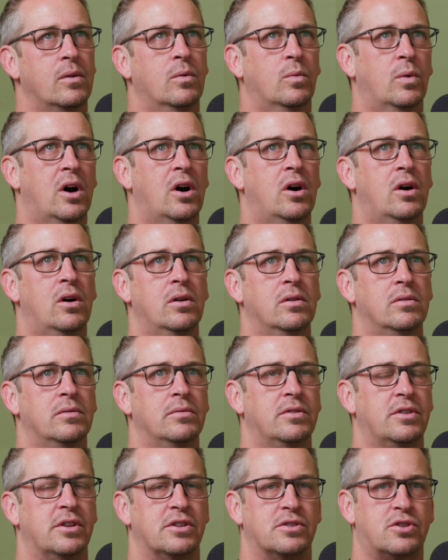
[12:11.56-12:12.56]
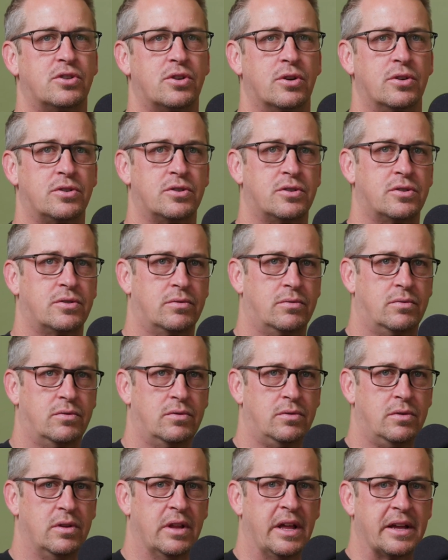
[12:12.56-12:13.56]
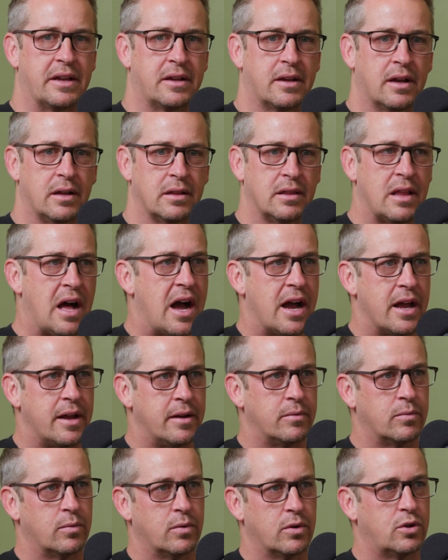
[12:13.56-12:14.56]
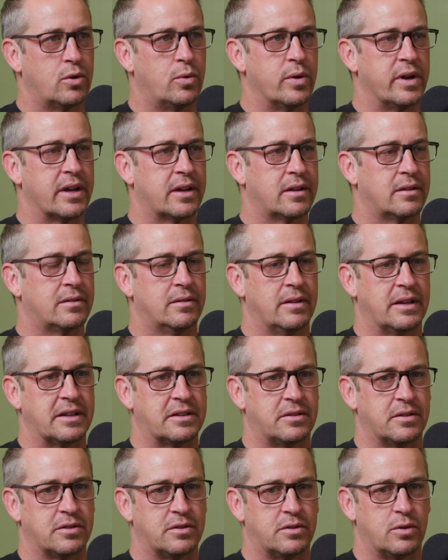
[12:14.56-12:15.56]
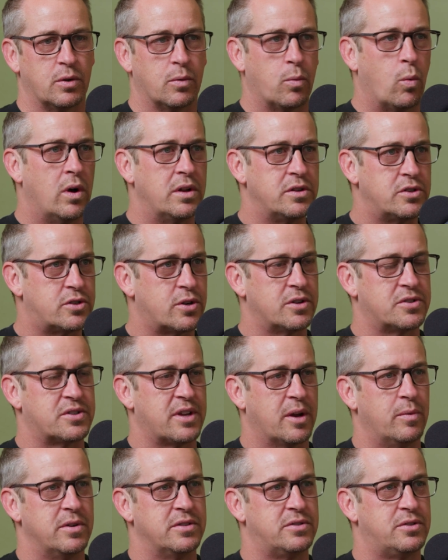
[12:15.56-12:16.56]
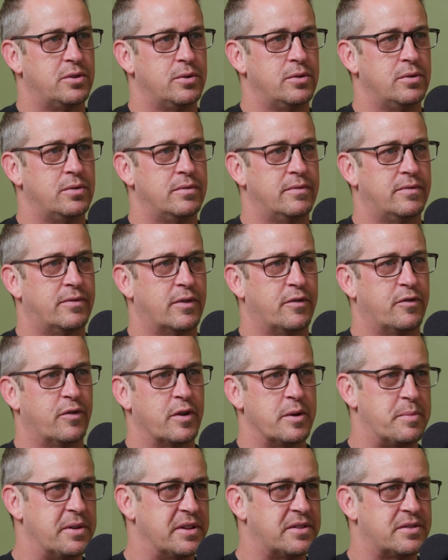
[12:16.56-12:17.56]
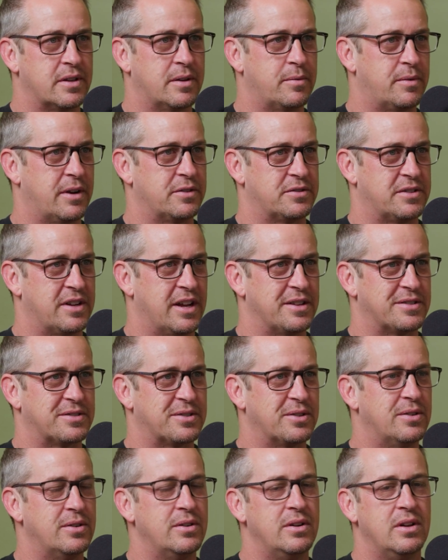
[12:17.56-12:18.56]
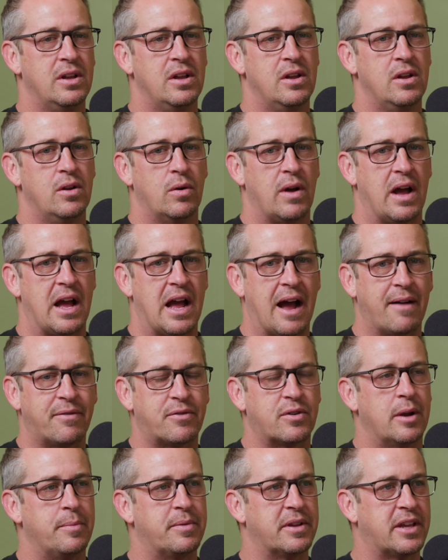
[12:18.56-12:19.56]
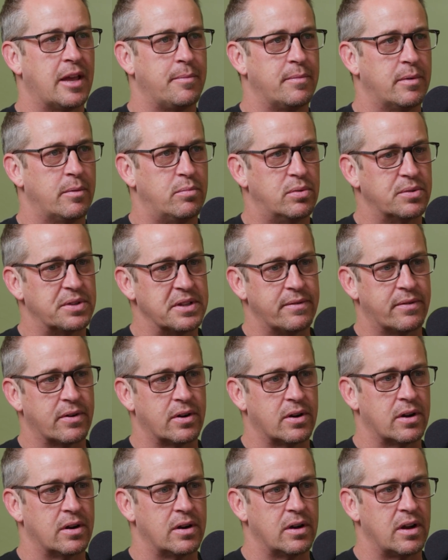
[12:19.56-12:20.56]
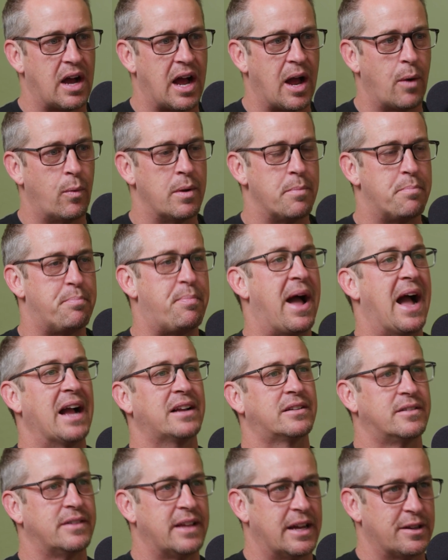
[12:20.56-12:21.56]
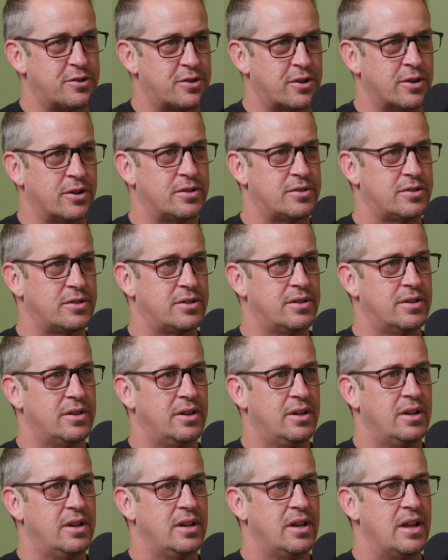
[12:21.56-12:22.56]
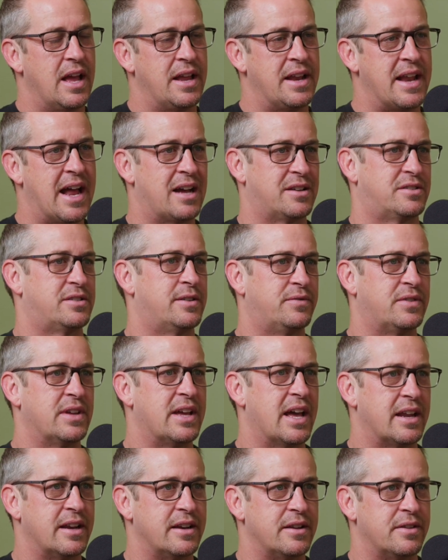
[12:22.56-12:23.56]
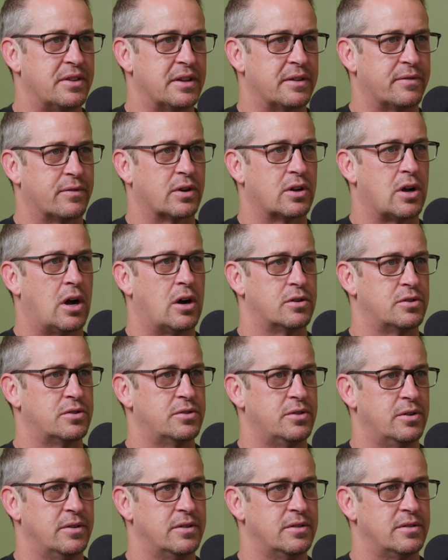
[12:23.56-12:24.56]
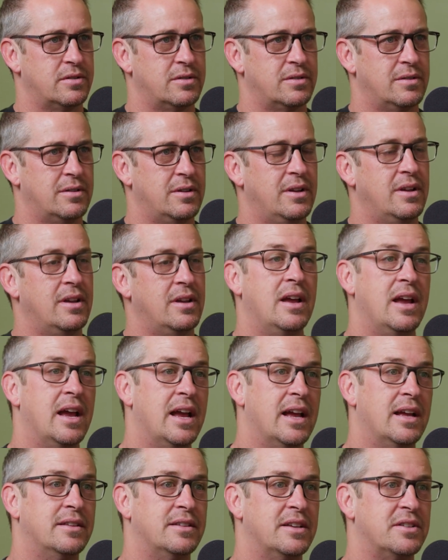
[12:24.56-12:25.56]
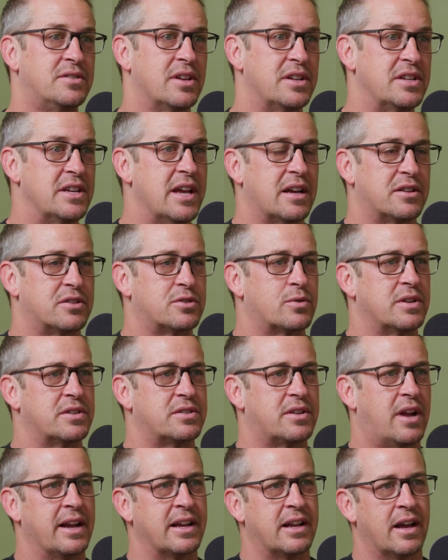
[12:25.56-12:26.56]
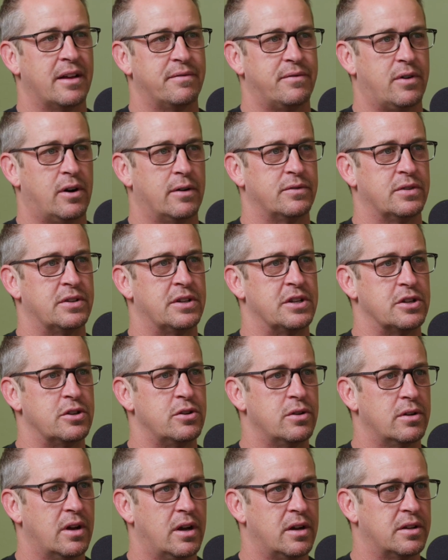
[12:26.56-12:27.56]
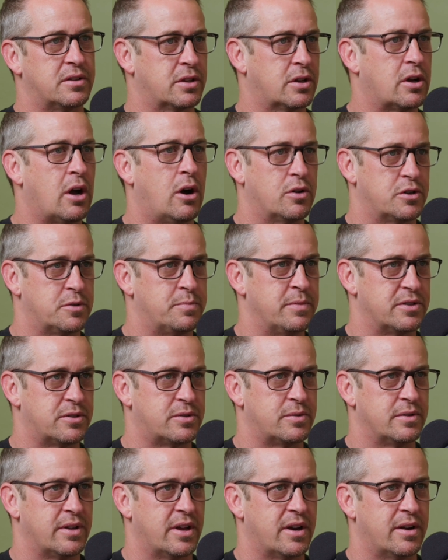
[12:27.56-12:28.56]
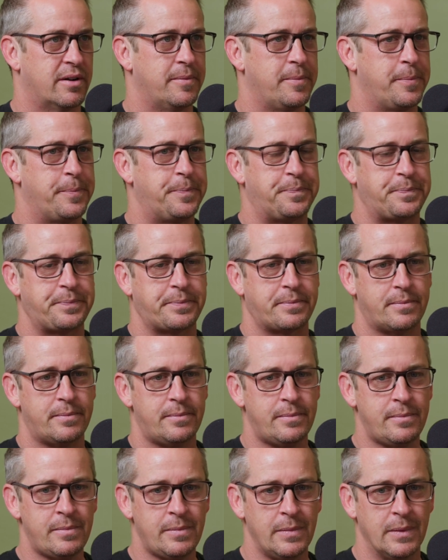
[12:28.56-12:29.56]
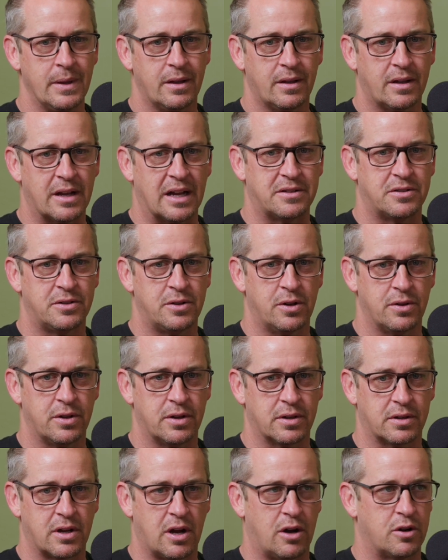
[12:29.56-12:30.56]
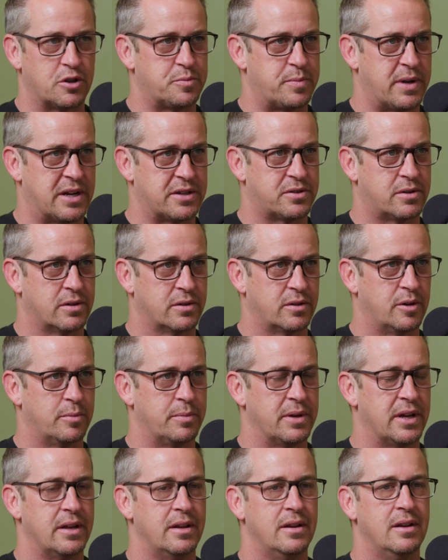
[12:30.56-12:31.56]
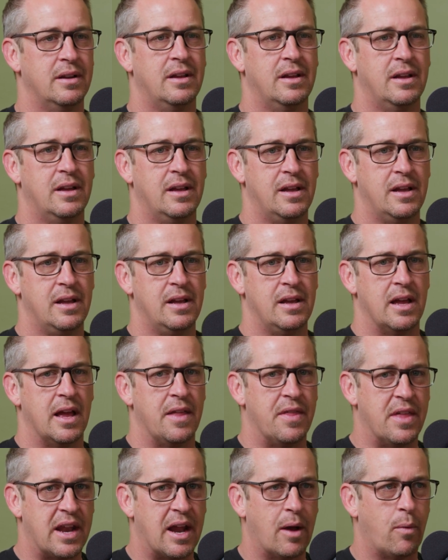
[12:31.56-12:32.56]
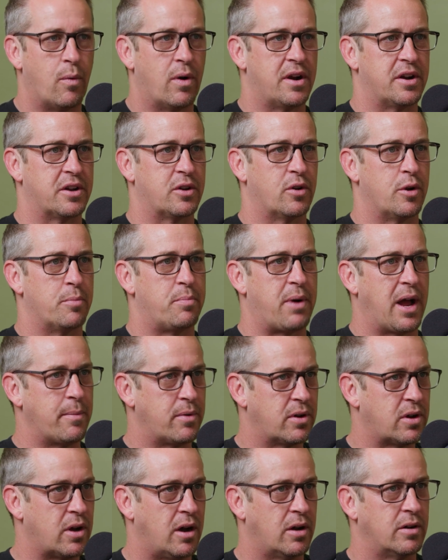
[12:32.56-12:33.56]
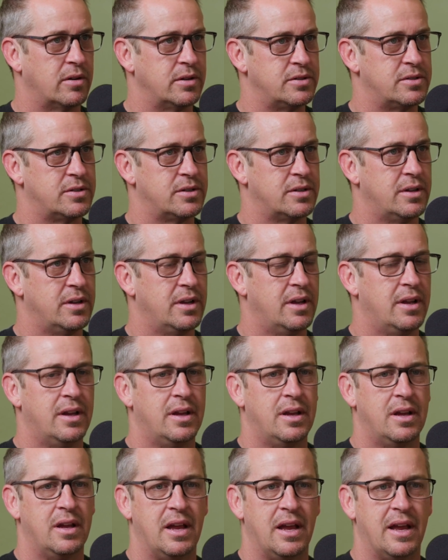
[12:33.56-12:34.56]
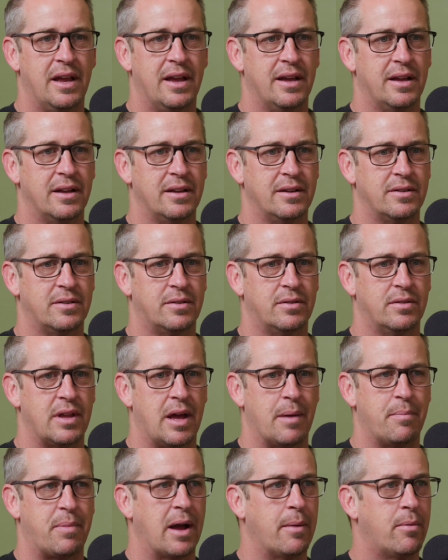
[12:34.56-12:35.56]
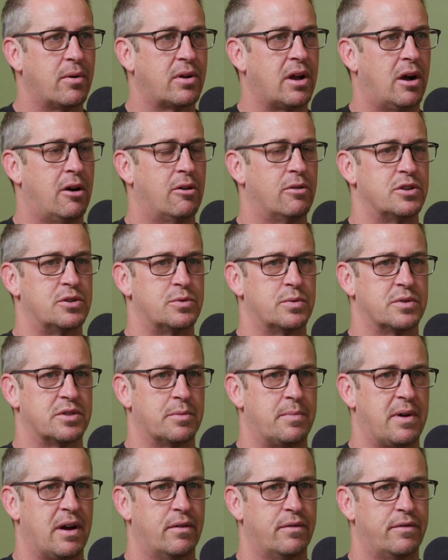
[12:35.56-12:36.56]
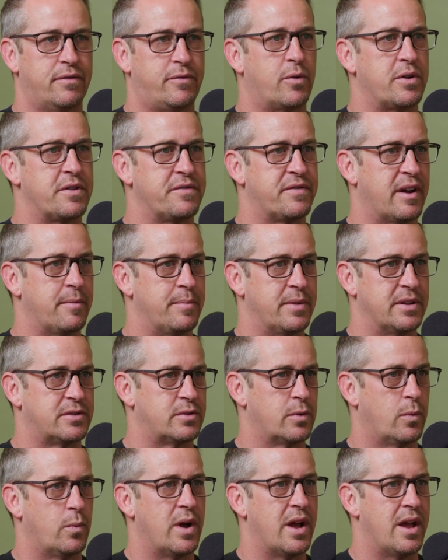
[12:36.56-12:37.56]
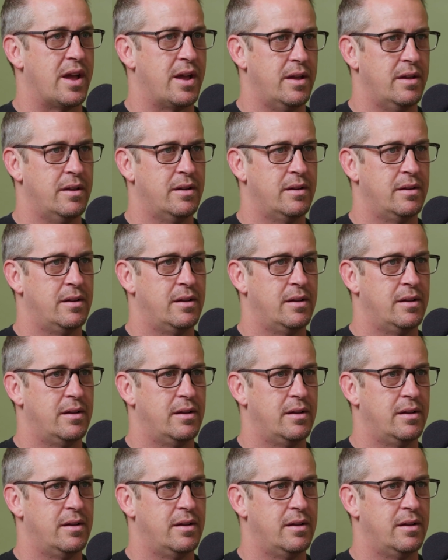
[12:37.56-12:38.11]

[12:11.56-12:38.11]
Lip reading: Well, the church line real quick, like the one church I went to for free pizza when I was in high school, after I became a believer, I went back to that church and asked if they had anything for college students. And they said yes. So I got involved in the college ministry there. Got to know the college pastor a little bit. And then I wanted to go to Bible college. And that Bible college was about 45 minutes away.